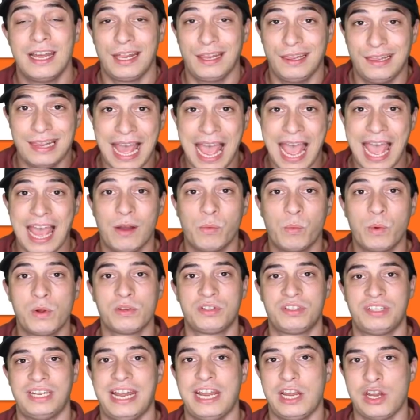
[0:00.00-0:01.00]
That will
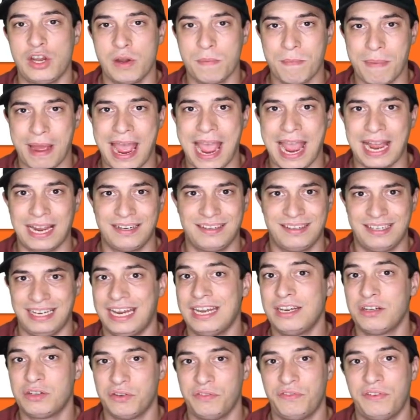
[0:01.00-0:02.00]
set you back
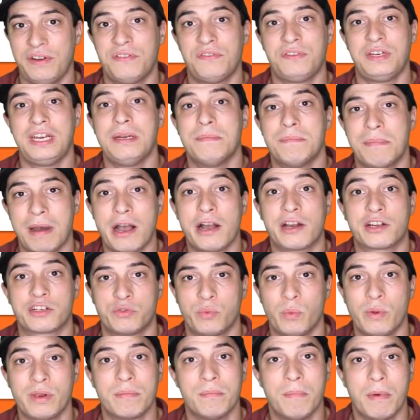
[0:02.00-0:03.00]
10 to 15 bucks
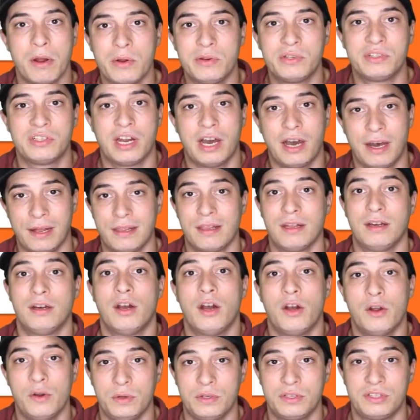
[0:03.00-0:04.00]
with most other
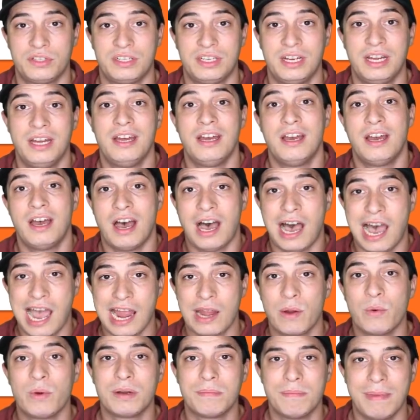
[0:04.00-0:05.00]
hosts. I
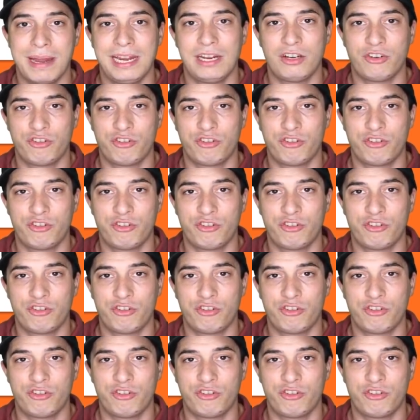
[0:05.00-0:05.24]
would make